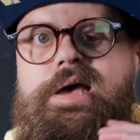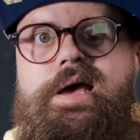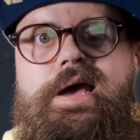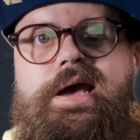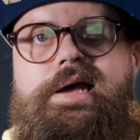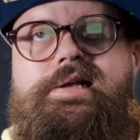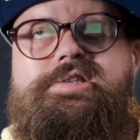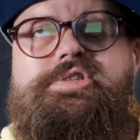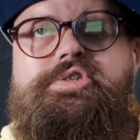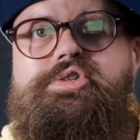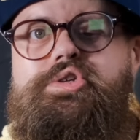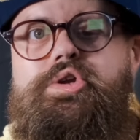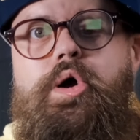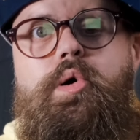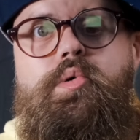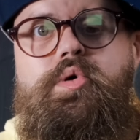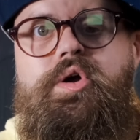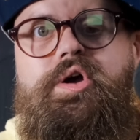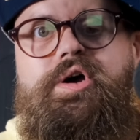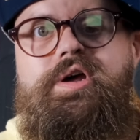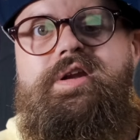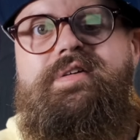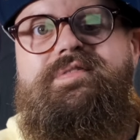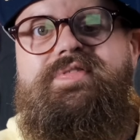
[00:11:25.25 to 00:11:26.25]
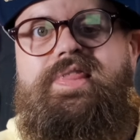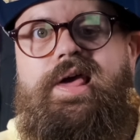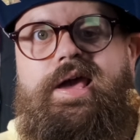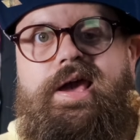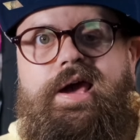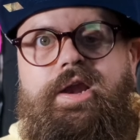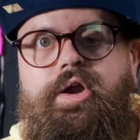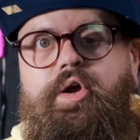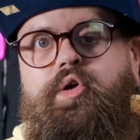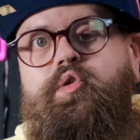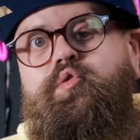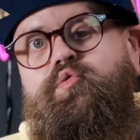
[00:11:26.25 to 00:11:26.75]
It's no good if they
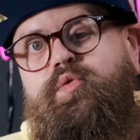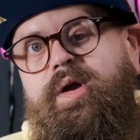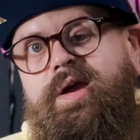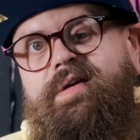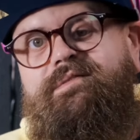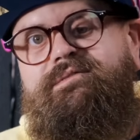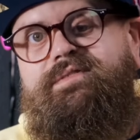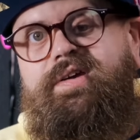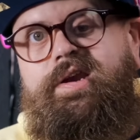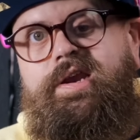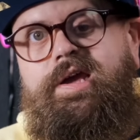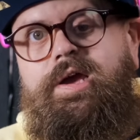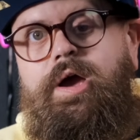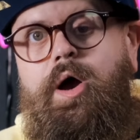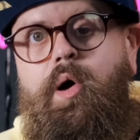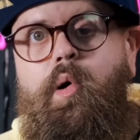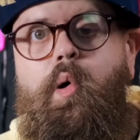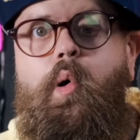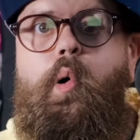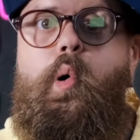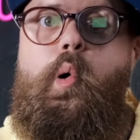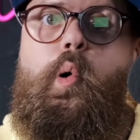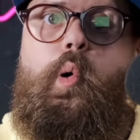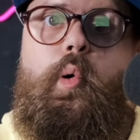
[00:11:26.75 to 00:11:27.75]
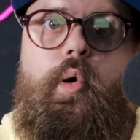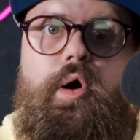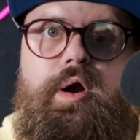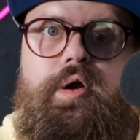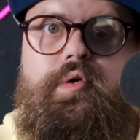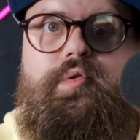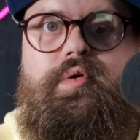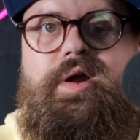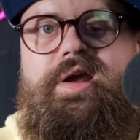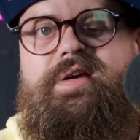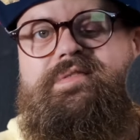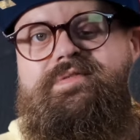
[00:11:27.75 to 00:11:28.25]
get a great video or
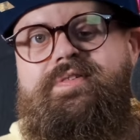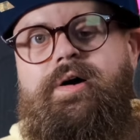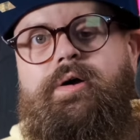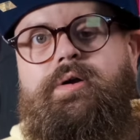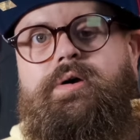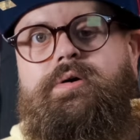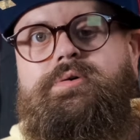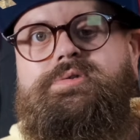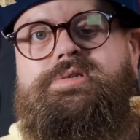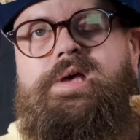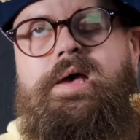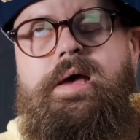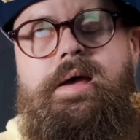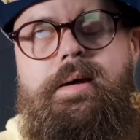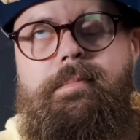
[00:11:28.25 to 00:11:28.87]
great photos,